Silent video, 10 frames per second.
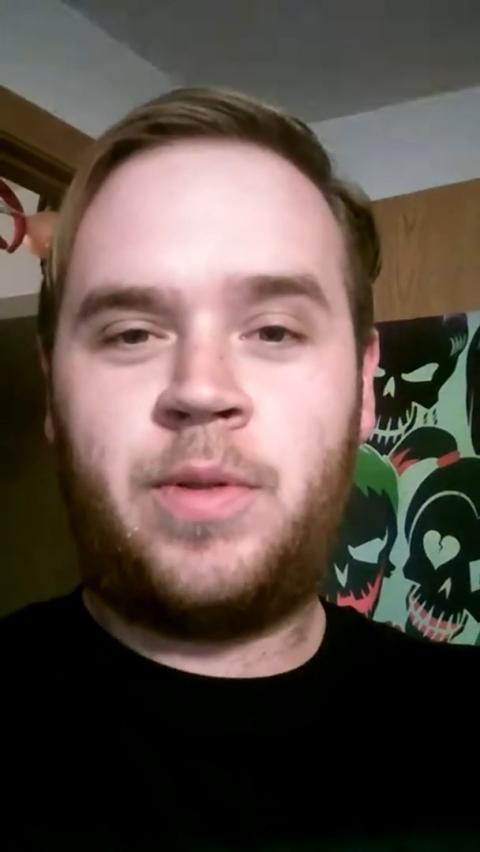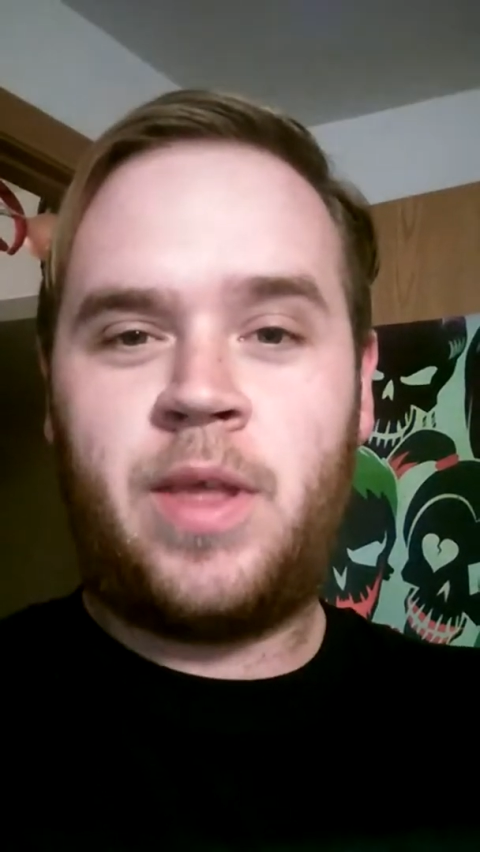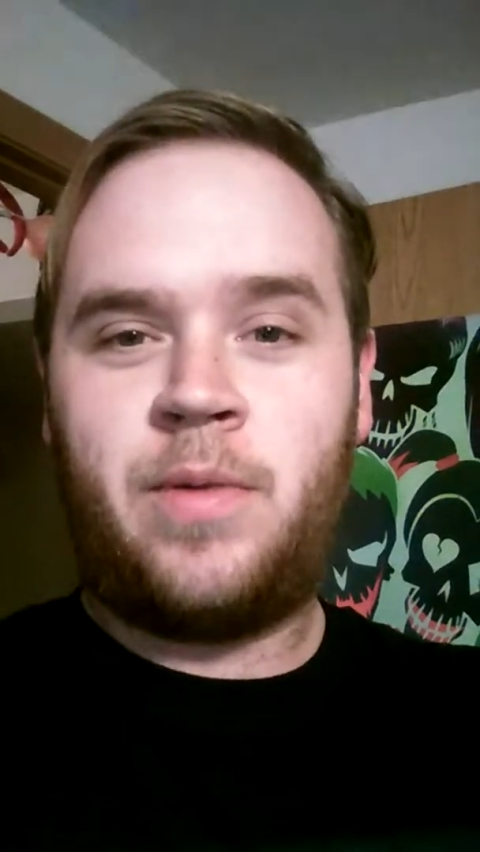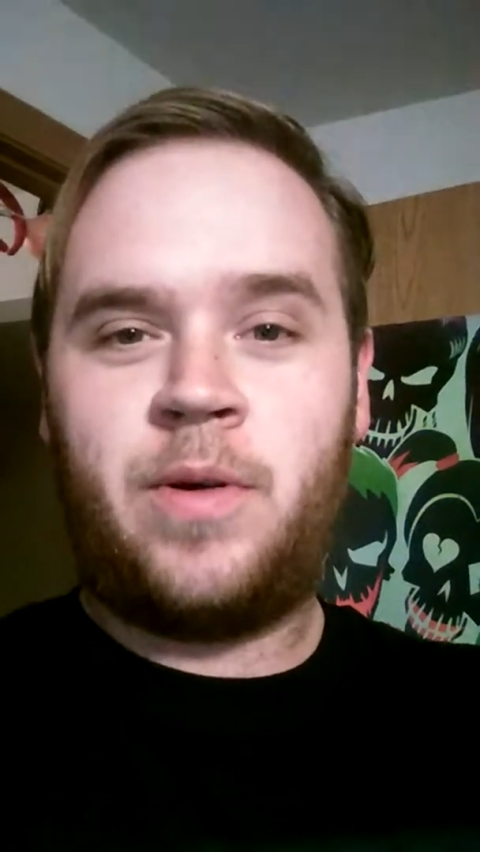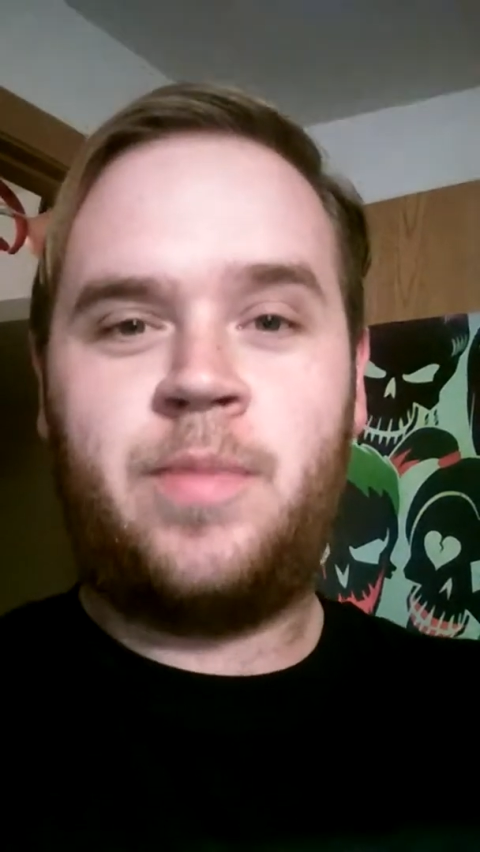
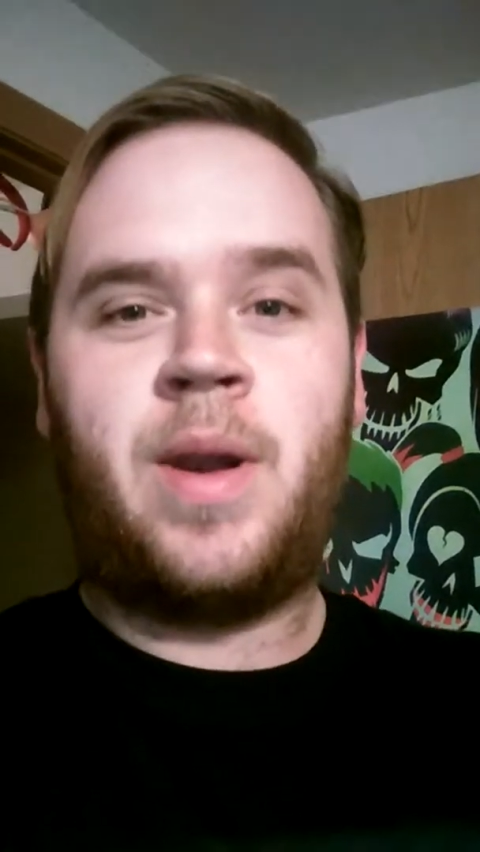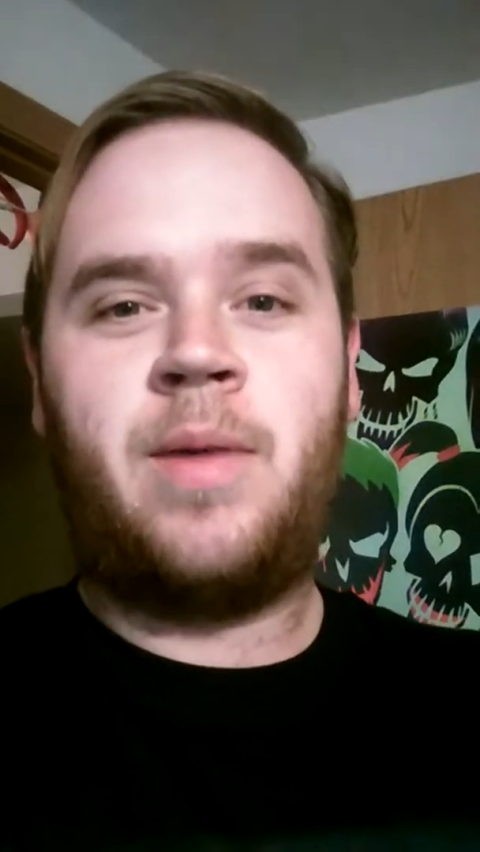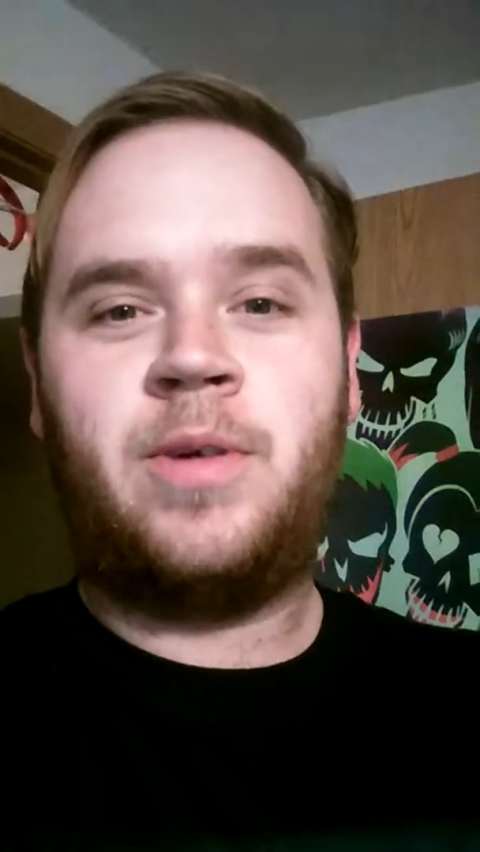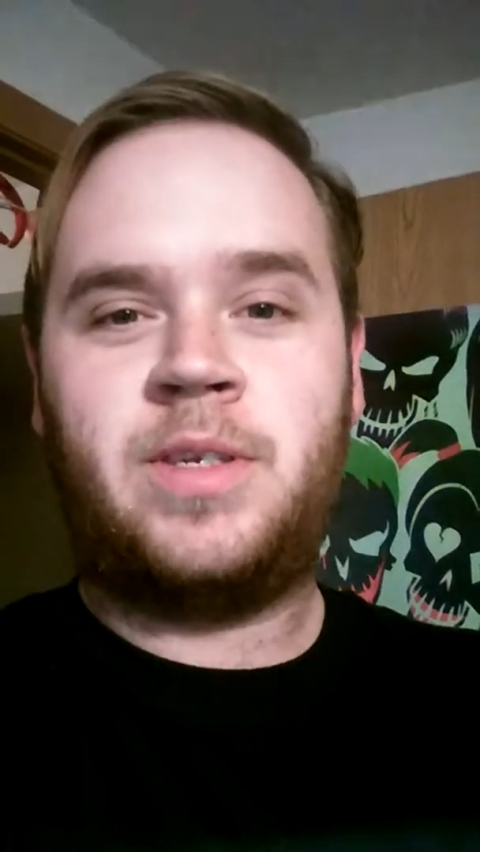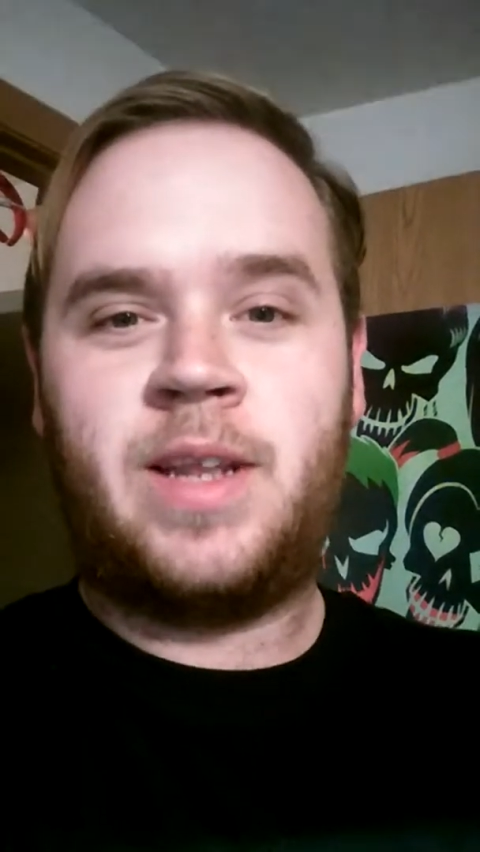they were, but I
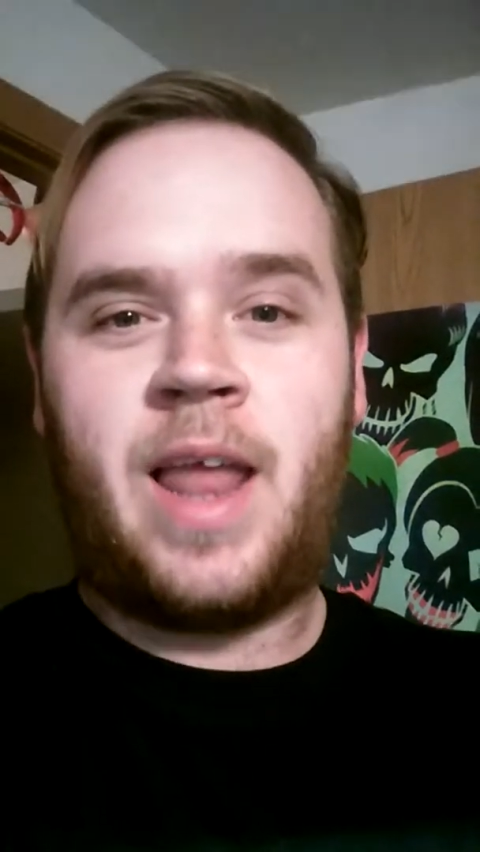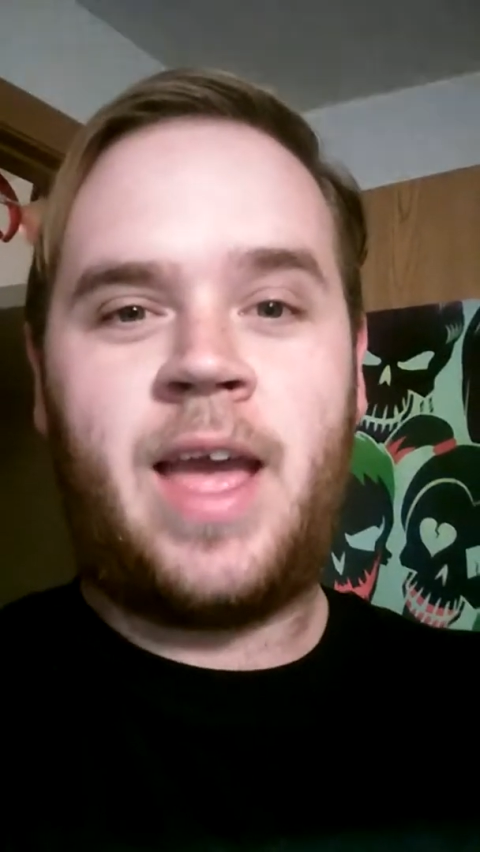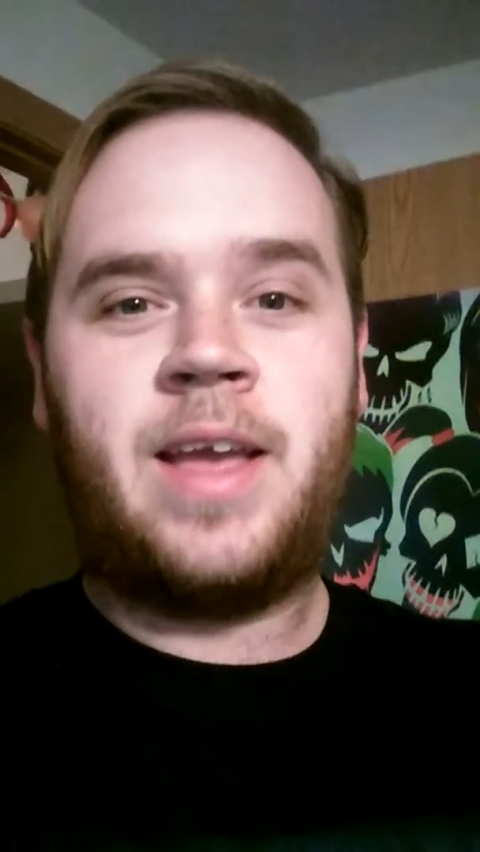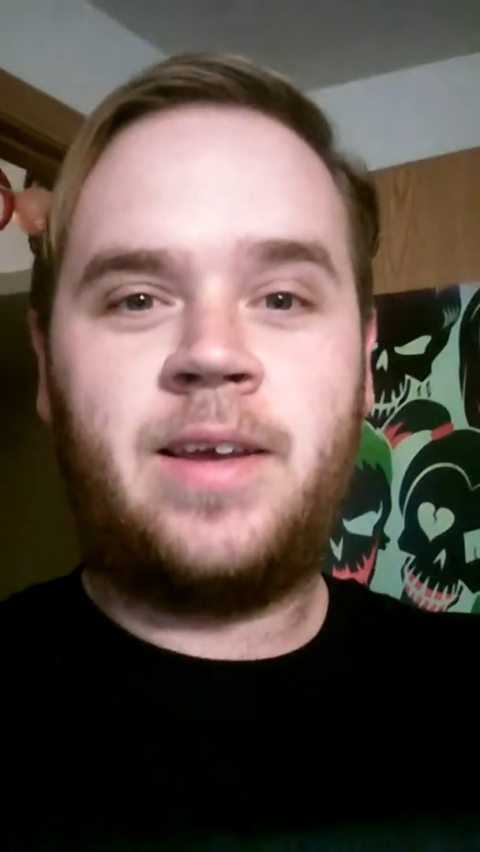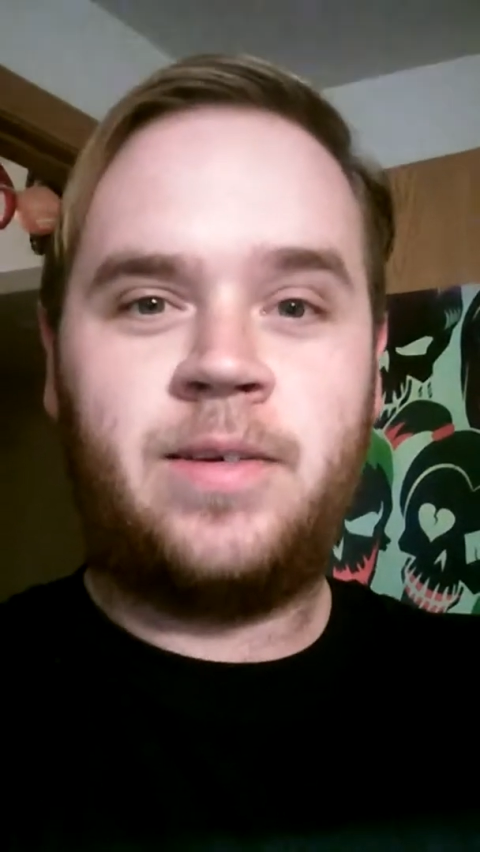wasn't,
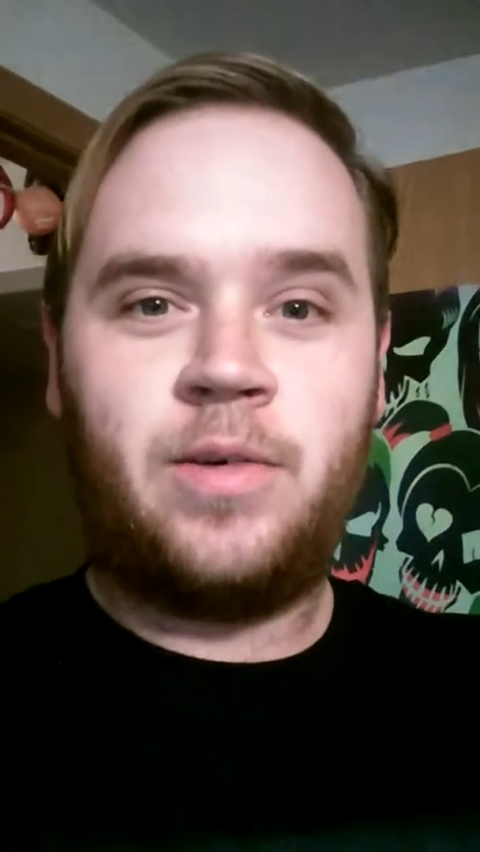like,